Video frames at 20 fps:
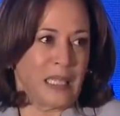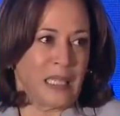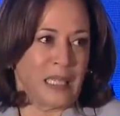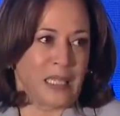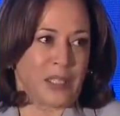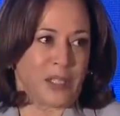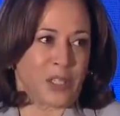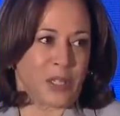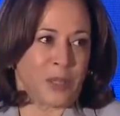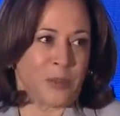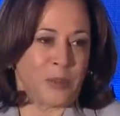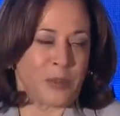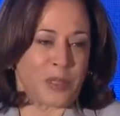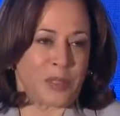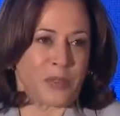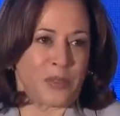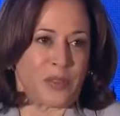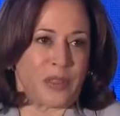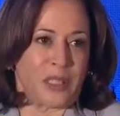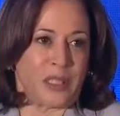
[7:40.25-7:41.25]
in terms
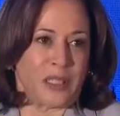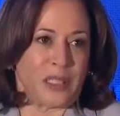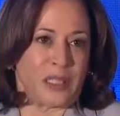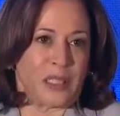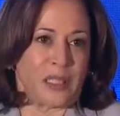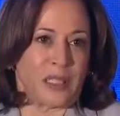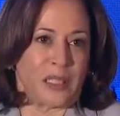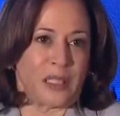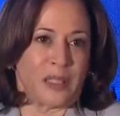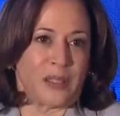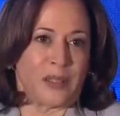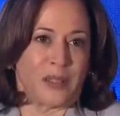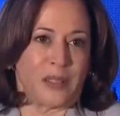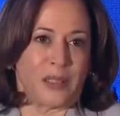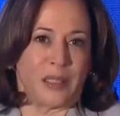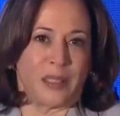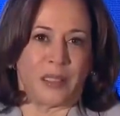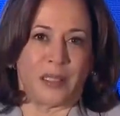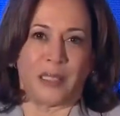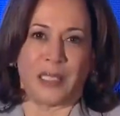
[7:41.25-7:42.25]
of the
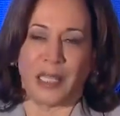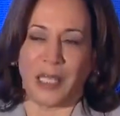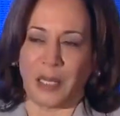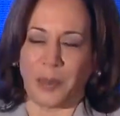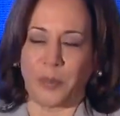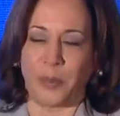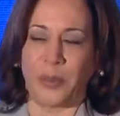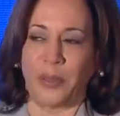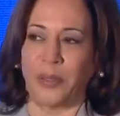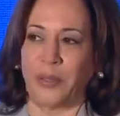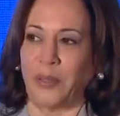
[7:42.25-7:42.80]
deep